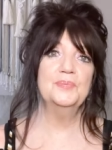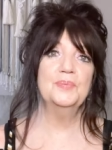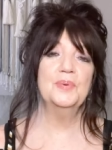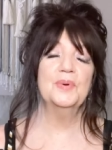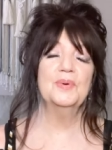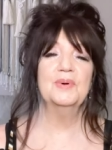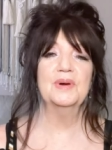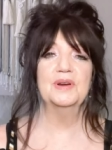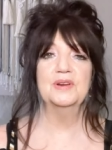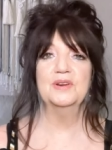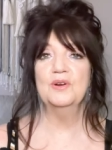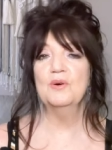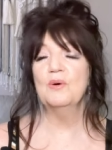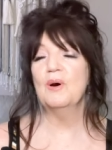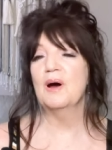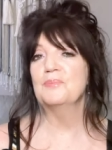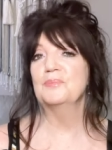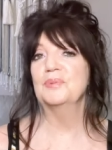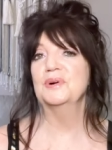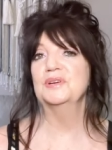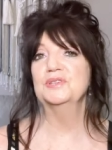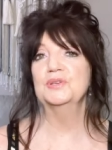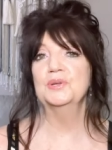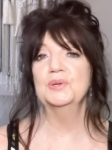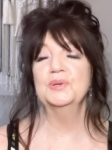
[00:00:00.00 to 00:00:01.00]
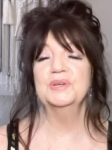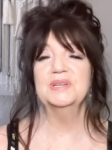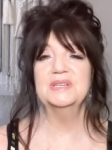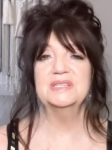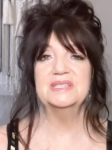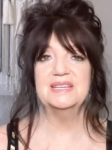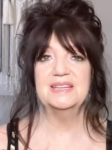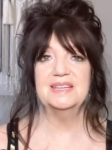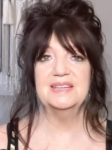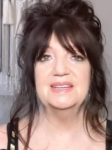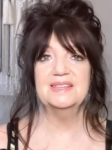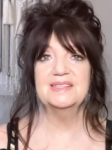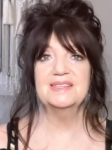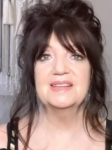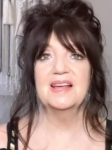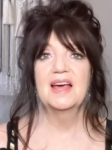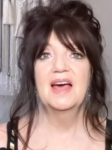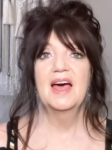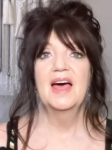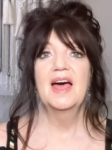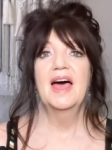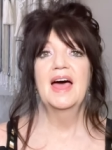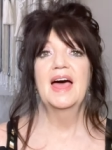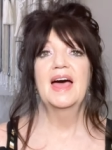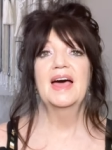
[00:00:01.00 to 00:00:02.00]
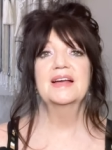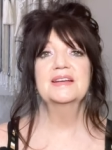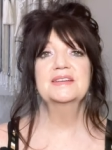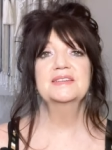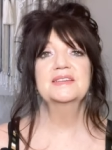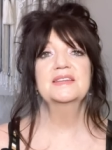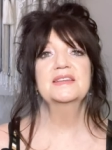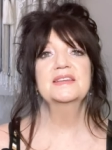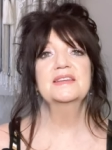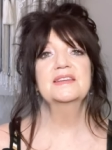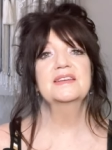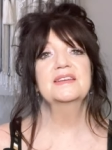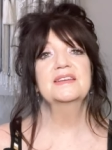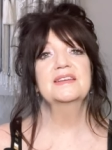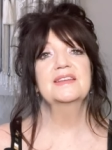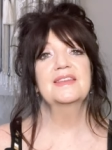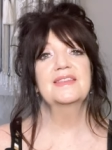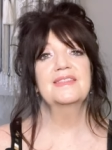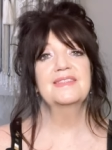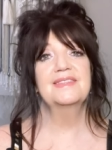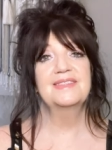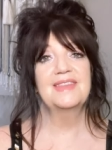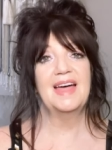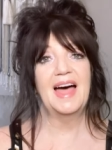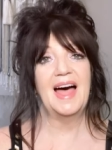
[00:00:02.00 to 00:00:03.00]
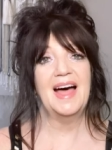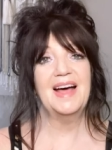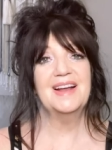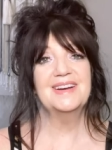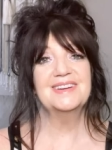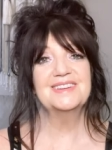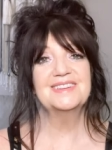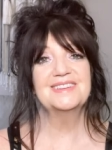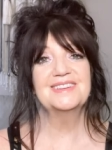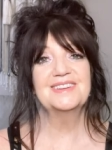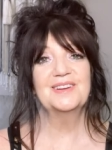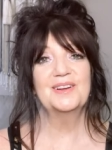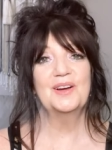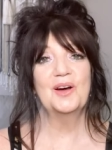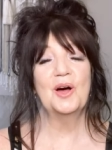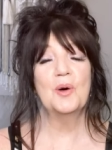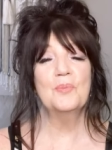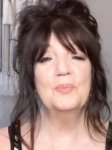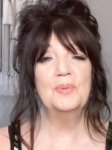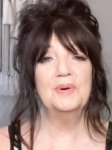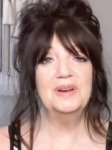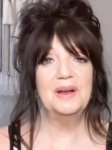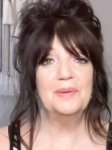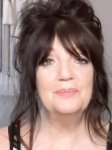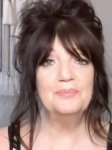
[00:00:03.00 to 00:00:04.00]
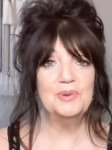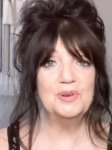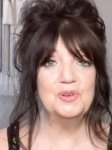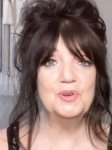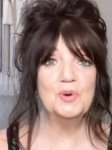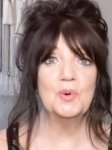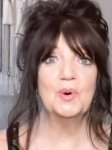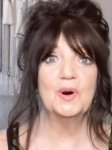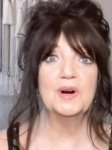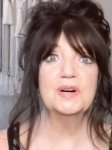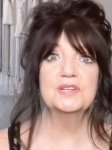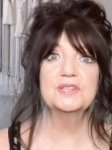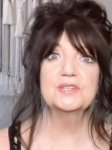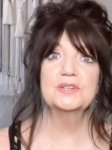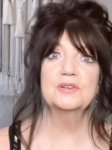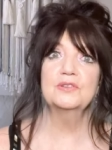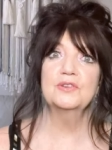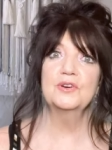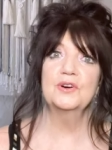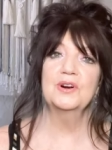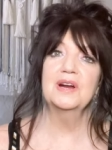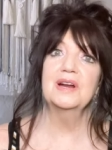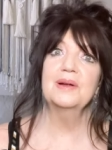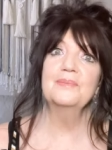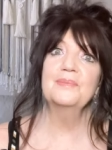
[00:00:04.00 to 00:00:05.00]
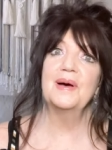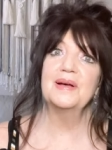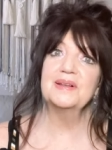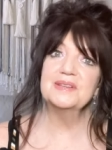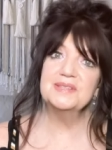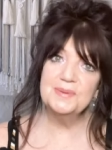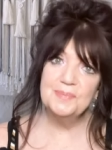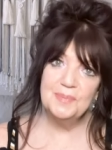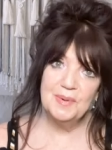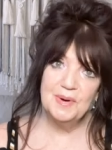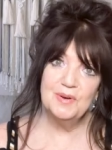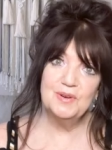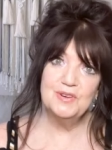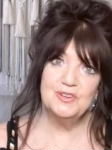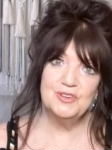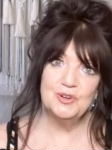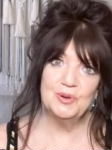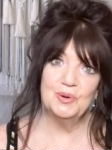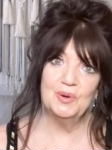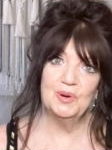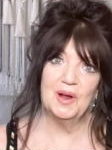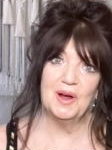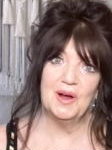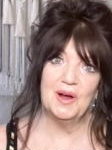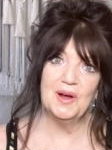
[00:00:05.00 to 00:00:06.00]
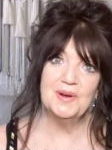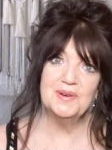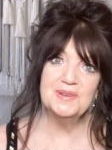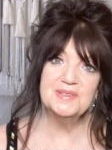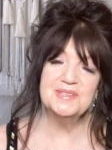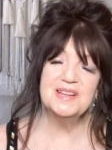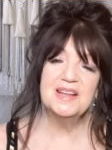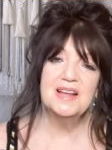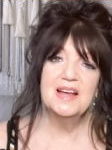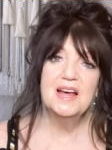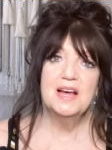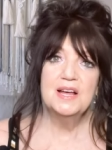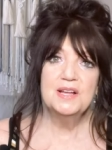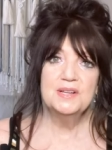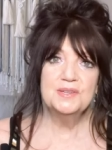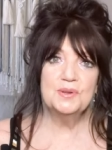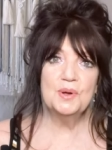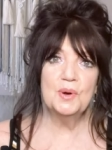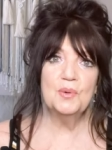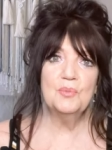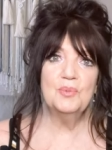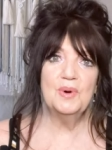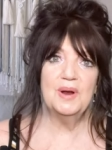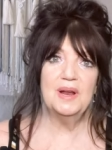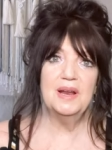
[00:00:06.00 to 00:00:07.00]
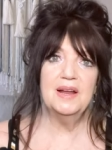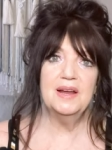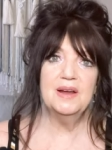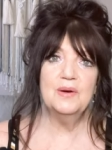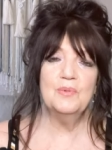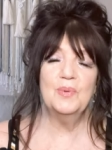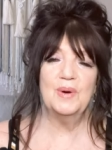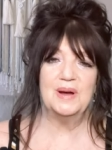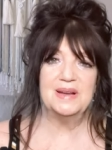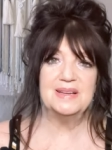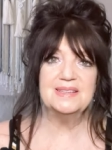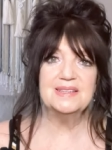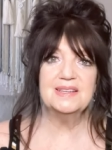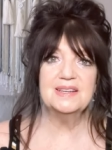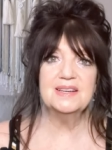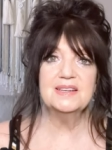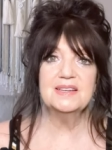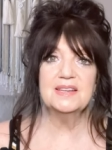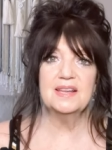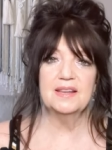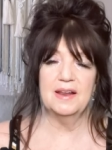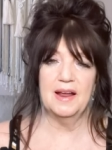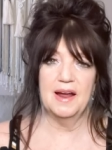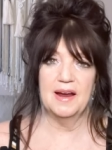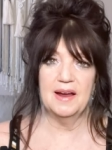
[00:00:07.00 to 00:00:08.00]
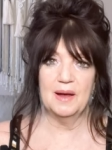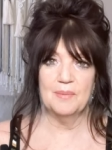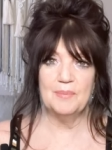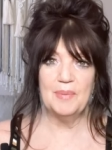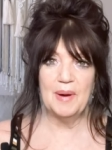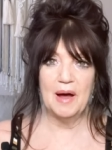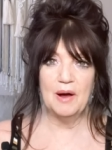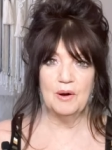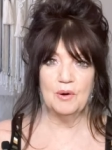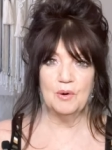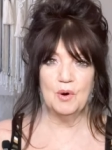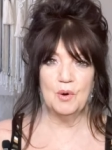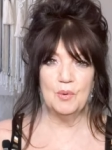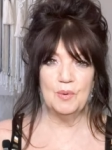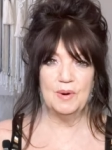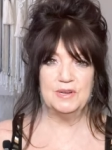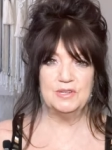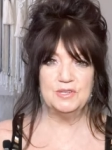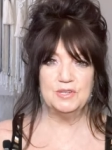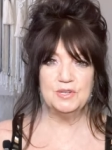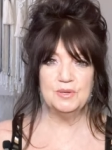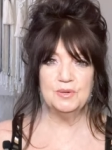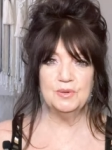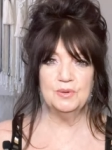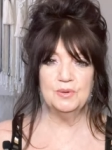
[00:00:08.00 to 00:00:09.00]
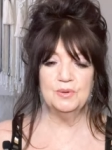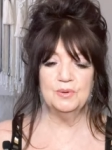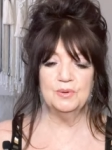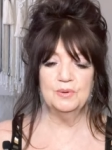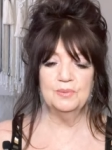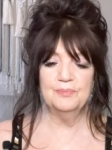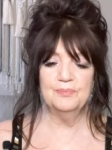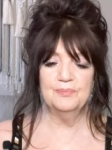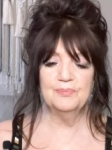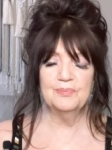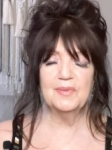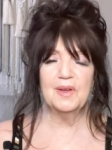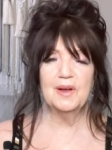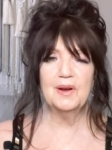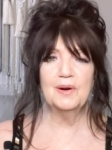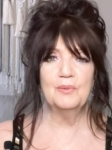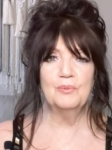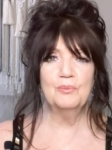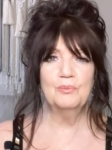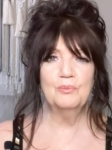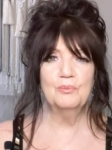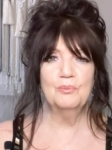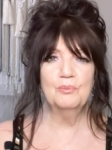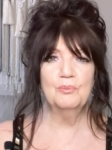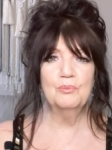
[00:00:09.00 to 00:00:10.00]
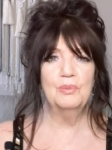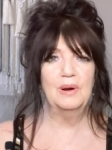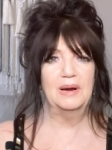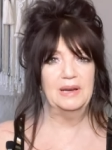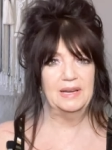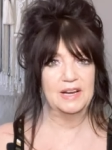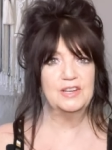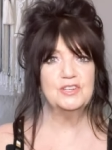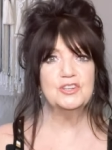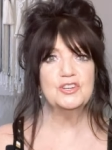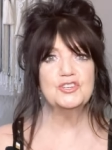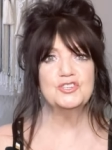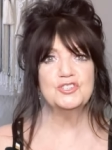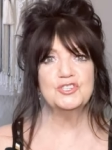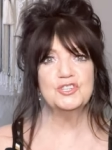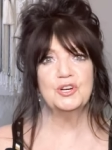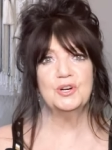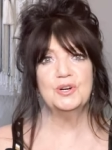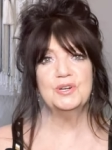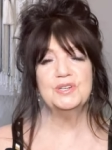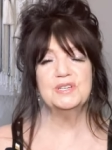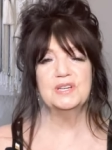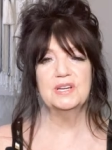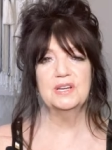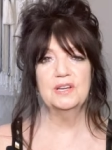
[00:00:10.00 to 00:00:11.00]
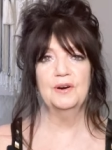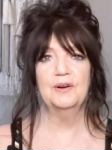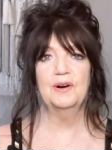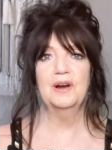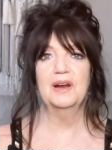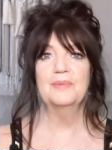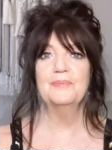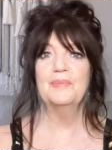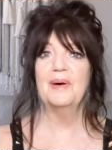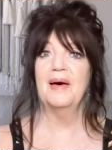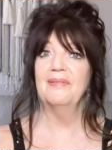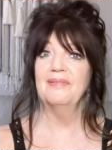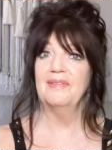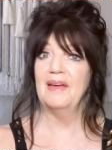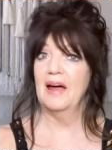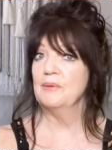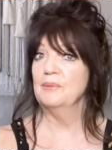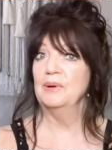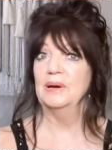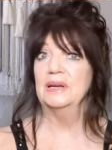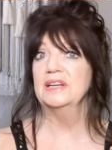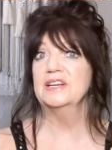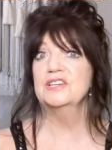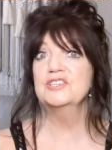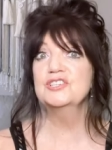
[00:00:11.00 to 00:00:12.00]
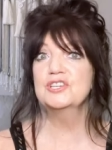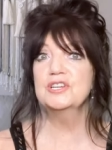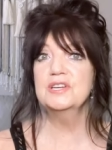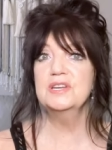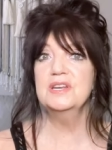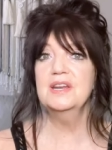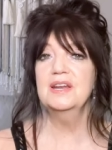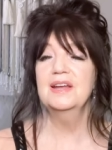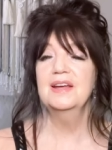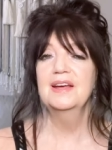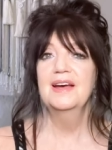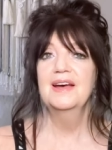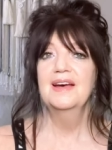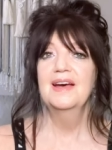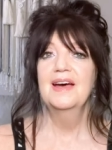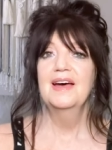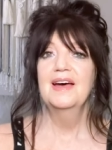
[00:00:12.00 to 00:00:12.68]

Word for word: people and new opportunities. And that opened up the door to learning about spiritual laws. So it really wasn't like about going to a religious church and learning about that religion.